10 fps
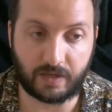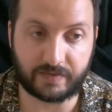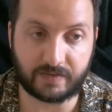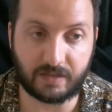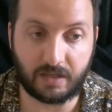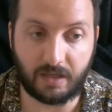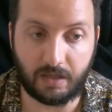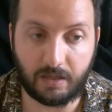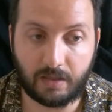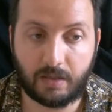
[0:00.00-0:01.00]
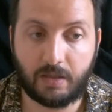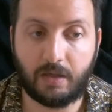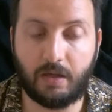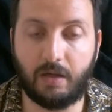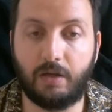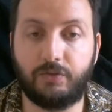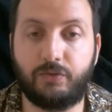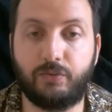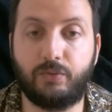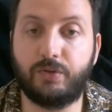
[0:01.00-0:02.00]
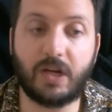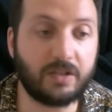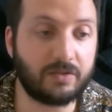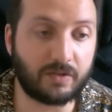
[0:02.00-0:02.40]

SDK uh, to create